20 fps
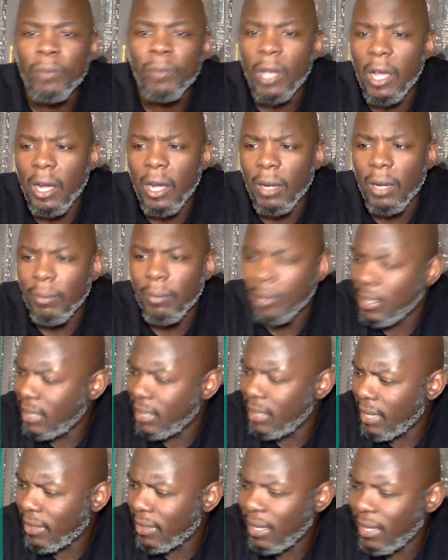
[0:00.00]
Because
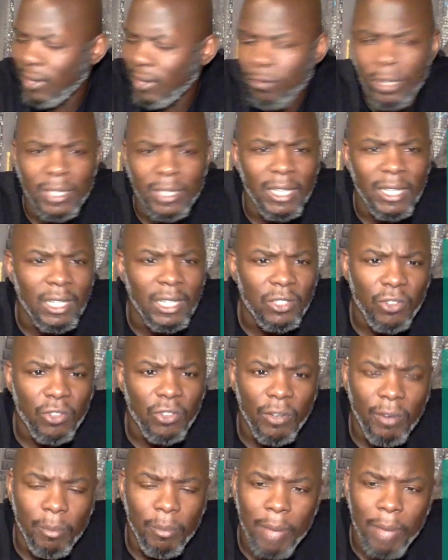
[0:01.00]
I think what Nick
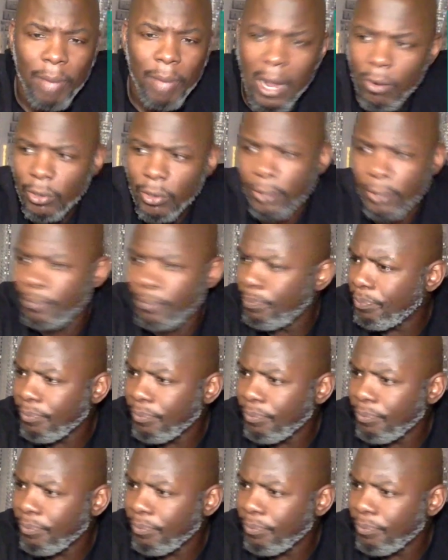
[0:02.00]
Striff and Power,